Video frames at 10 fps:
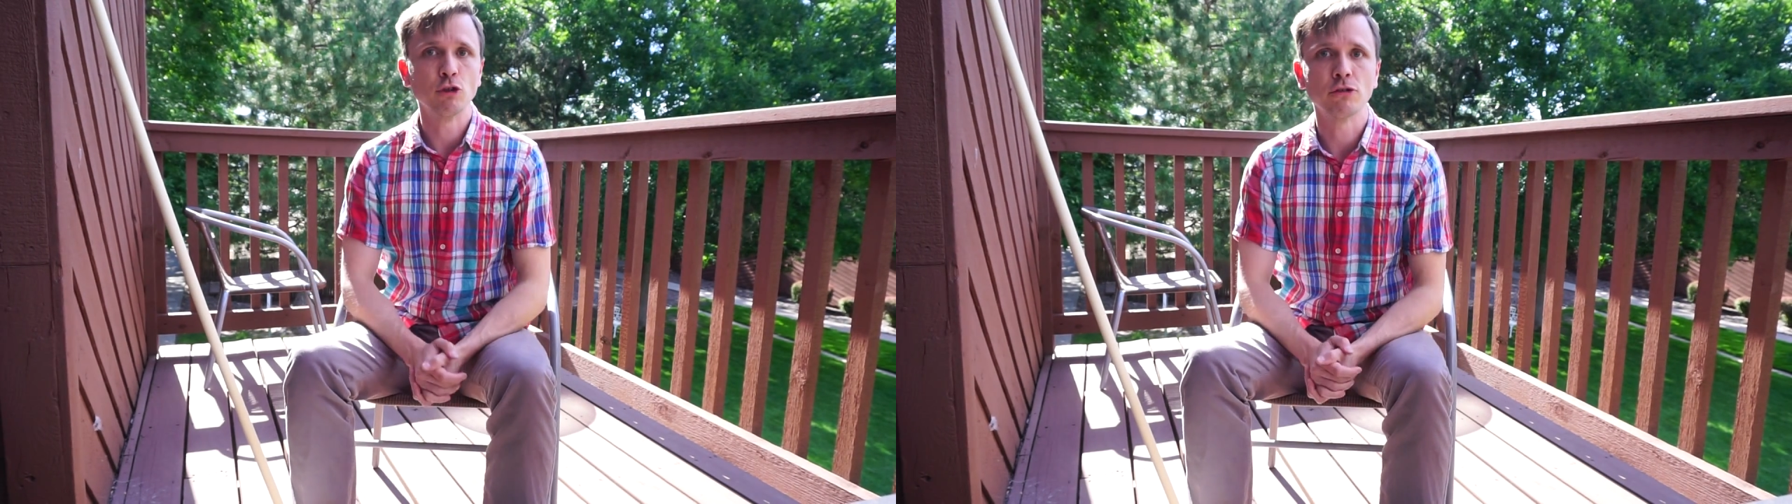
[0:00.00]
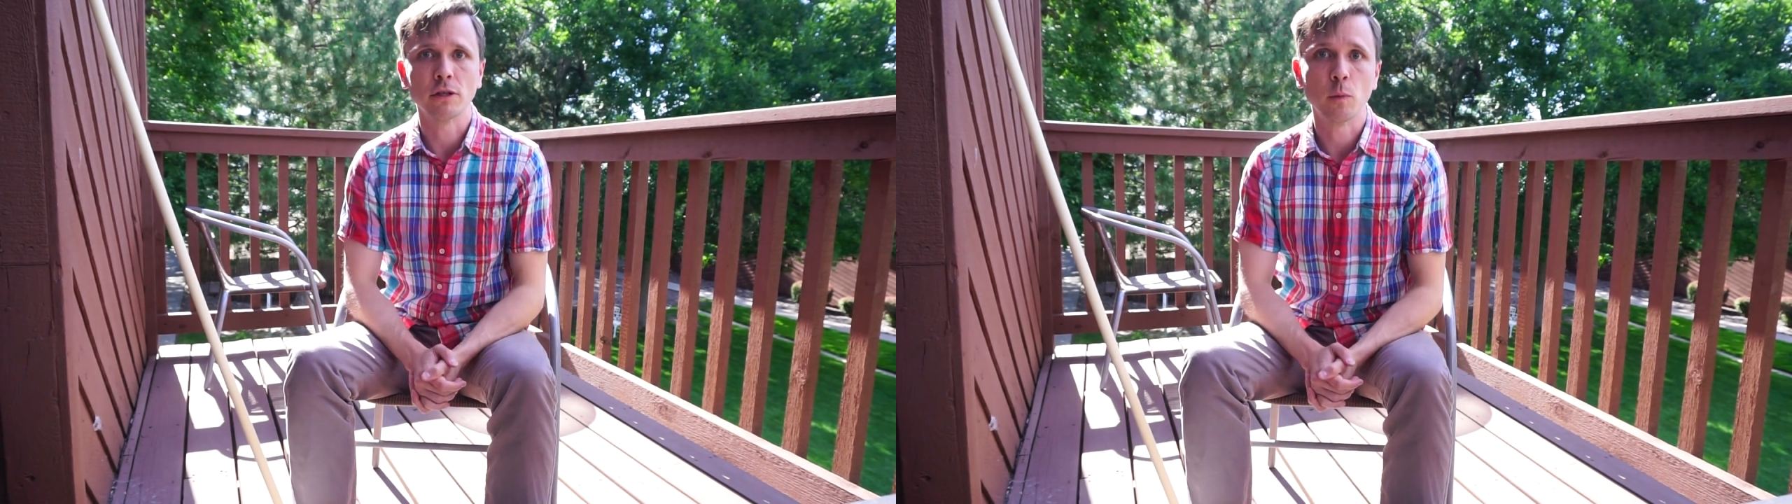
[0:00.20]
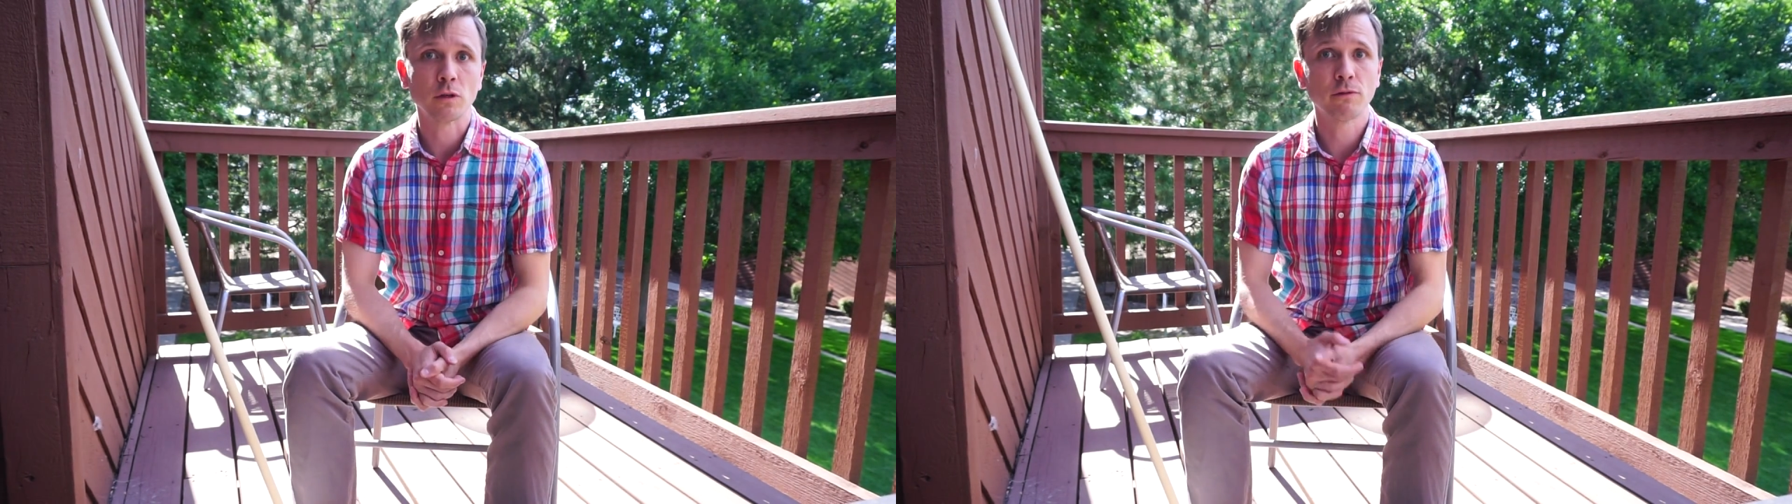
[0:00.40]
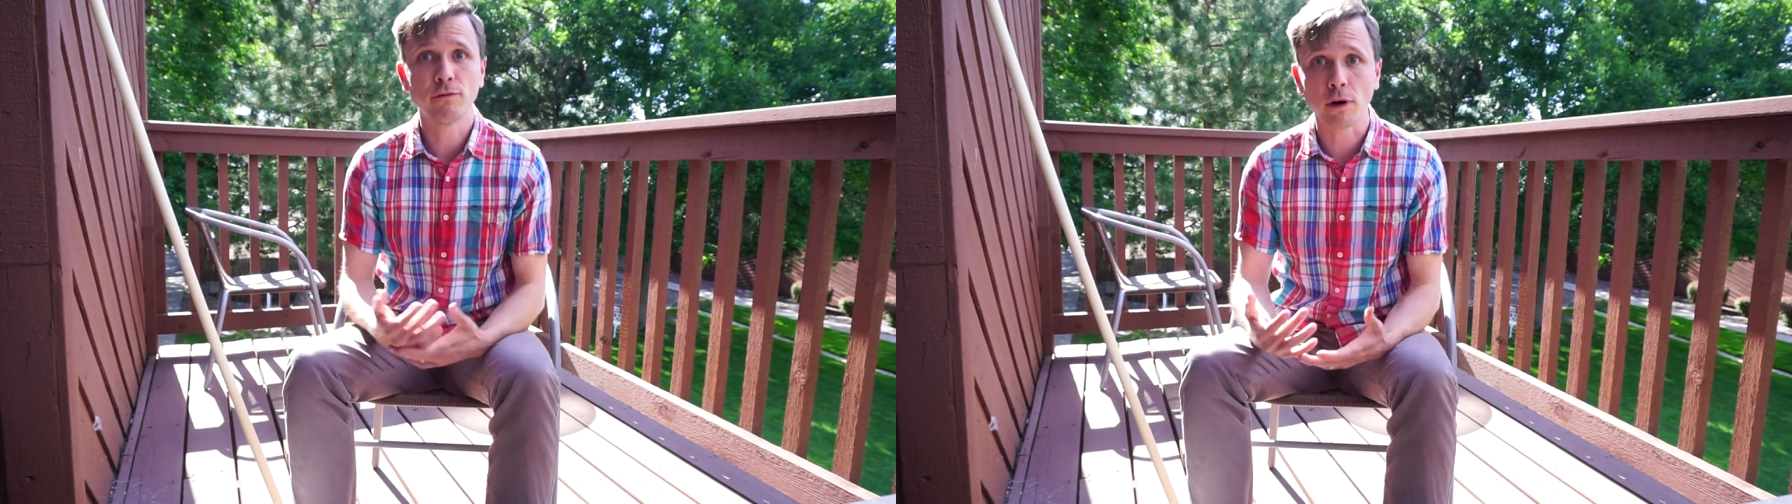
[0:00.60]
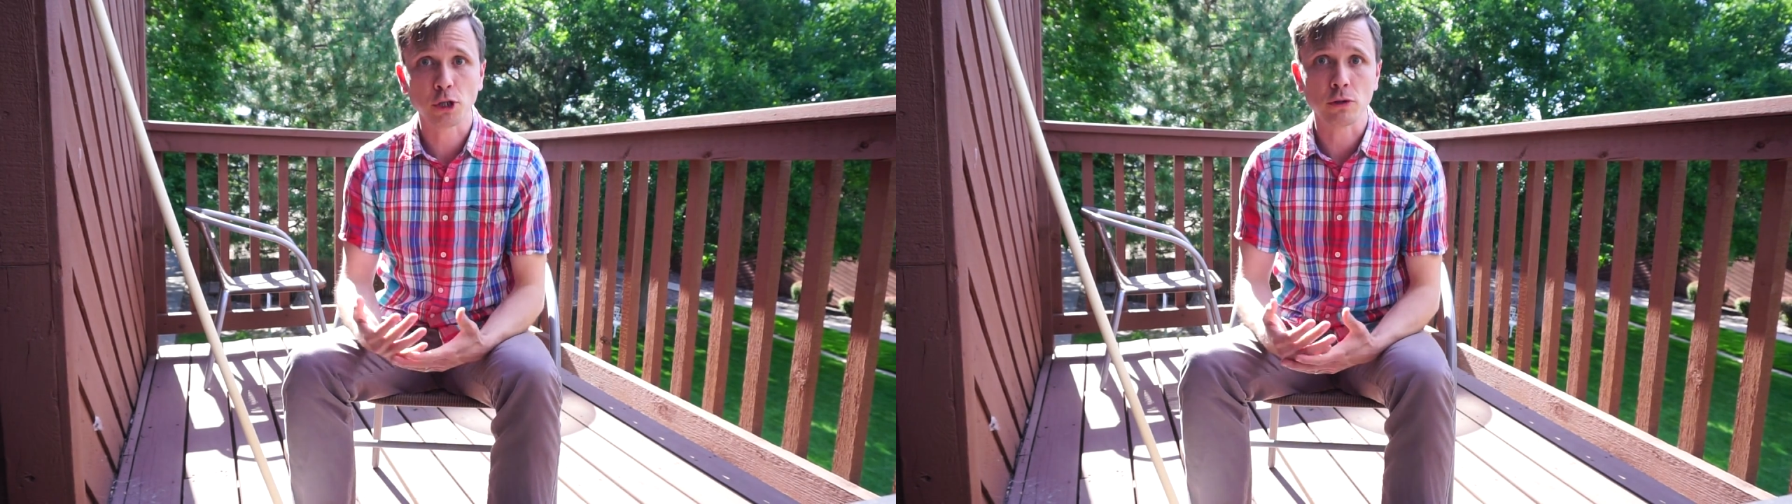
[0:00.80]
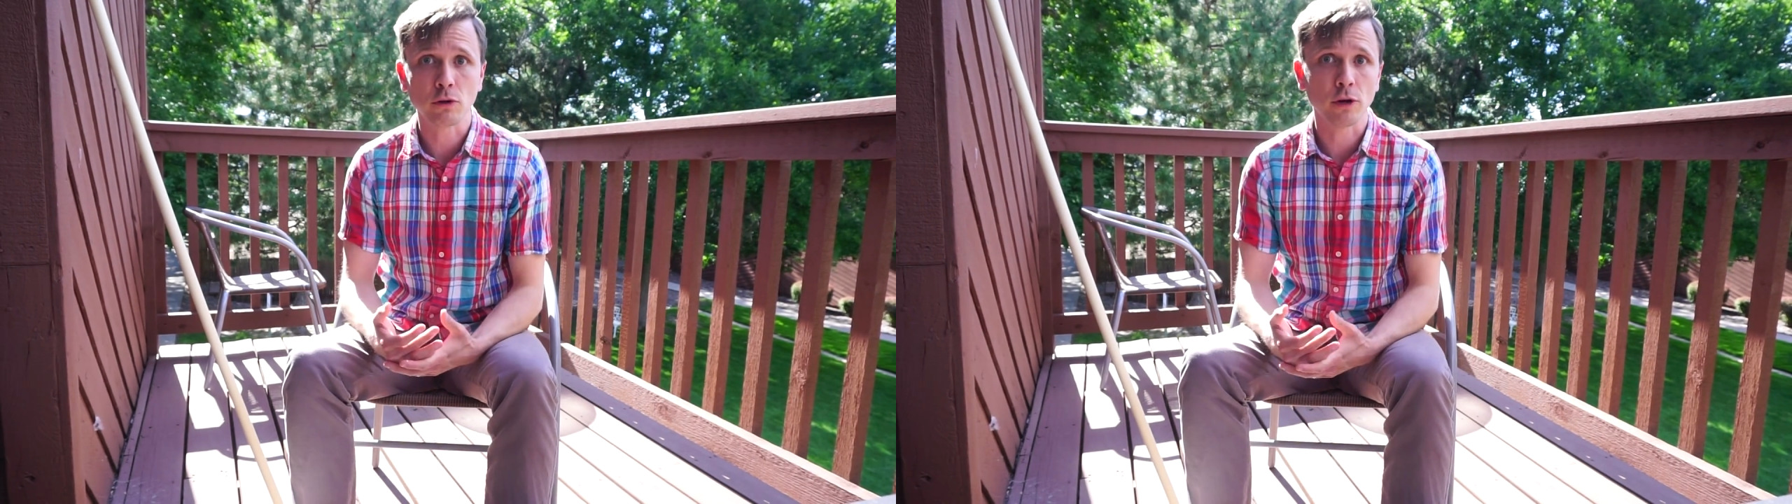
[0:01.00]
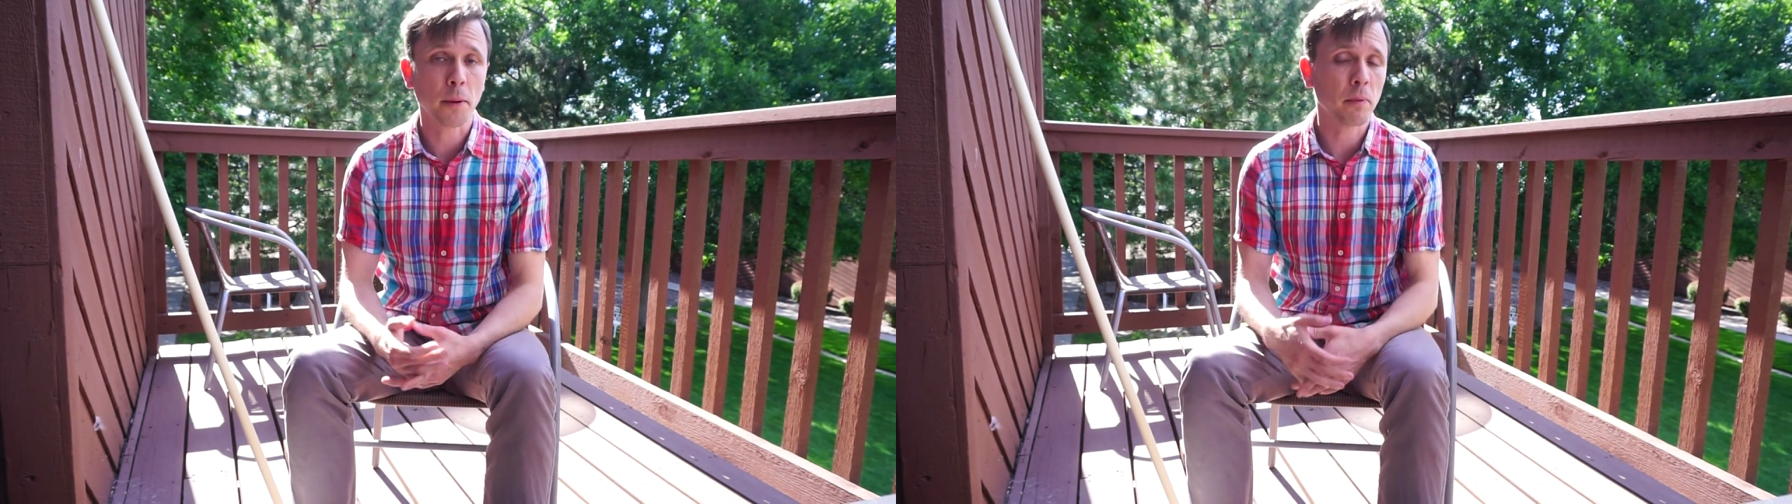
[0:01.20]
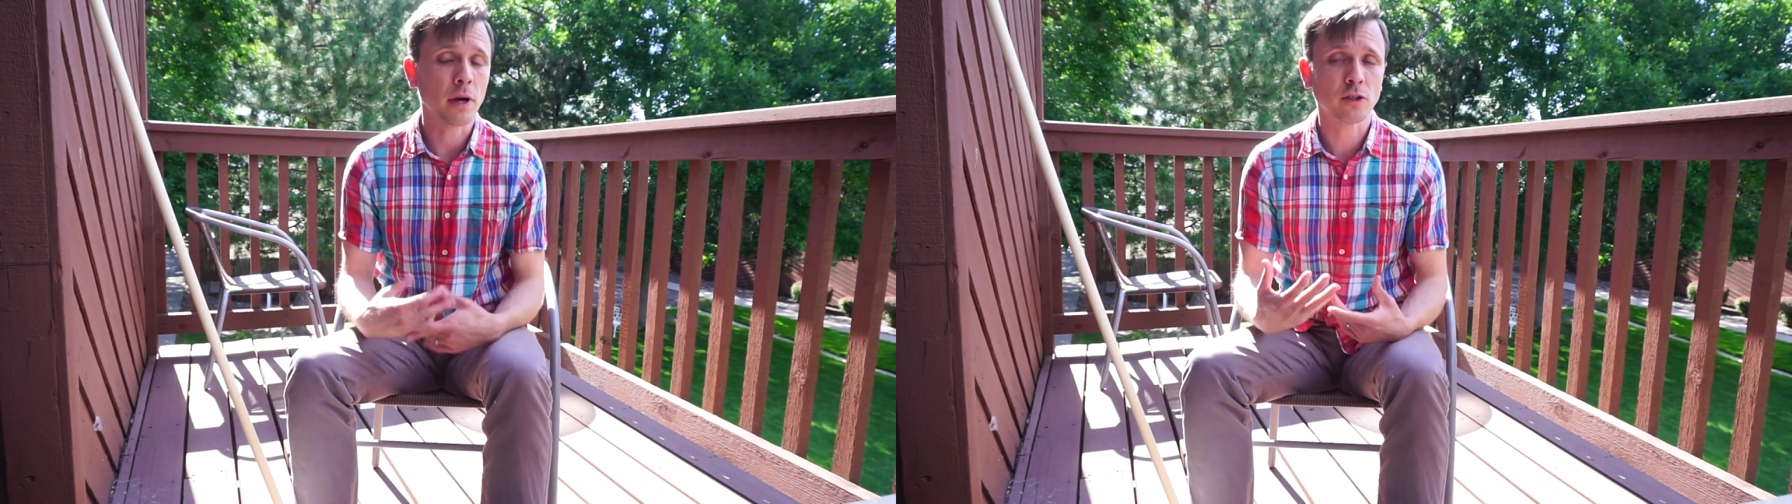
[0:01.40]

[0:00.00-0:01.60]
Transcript: using the most functional grip.